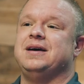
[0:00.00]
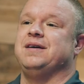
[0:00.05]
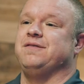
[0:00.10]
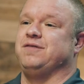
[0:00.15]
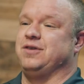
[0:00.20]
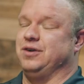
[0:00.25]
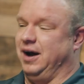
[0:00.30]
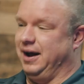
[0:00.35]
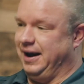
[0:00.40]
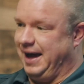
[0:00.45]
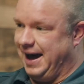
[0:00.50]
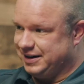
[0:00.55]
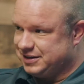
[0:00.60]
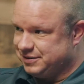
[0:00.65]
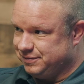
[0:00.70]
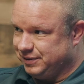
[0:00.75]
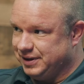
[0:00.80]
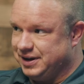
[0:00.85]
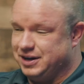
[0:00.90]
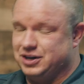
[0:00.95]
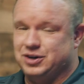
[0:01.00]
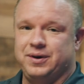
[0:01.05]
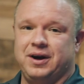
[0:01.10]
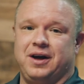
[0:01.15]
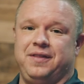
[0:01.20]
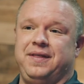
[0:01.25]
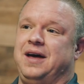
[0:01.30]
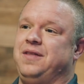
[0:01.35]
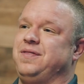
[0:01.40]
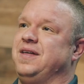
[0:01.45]
If you're not actively doing
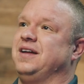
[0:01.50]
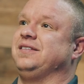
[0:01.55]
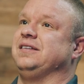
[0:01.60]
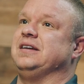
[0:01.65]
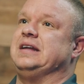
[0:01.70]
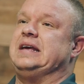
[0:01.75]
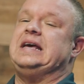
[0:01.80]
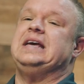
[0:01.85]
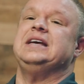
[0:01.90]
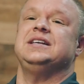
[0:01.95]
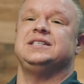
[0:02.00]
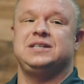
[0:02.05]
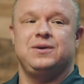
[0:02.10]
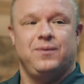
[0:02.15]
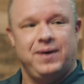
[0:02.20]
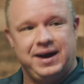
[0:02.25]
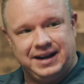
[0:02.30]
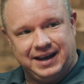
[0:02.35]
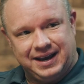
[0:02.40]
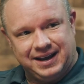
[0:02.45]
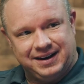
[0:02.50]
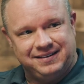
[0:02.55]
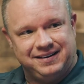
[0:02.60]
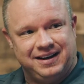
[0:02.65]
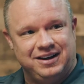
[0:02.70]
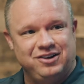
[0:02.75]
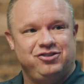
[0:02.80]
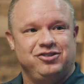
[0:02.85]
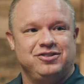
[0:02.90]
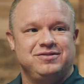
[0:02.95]
on that, that's an easy way to get
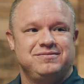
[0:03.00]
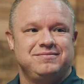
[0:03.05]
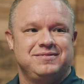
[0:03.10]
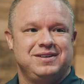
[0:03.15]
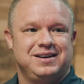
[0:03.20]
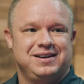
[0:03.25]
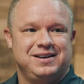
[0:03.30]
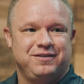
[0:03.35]
attention